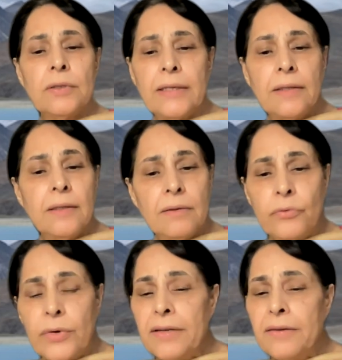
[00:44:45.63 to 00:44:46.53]
like
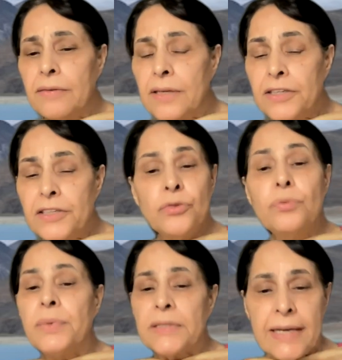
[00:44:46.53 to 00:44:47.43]
20,
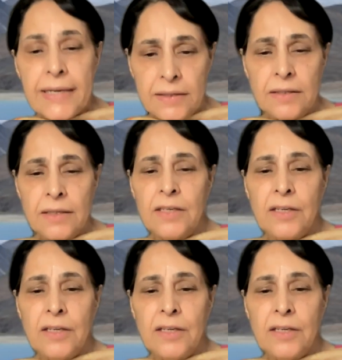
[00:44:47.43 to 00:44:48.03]
32%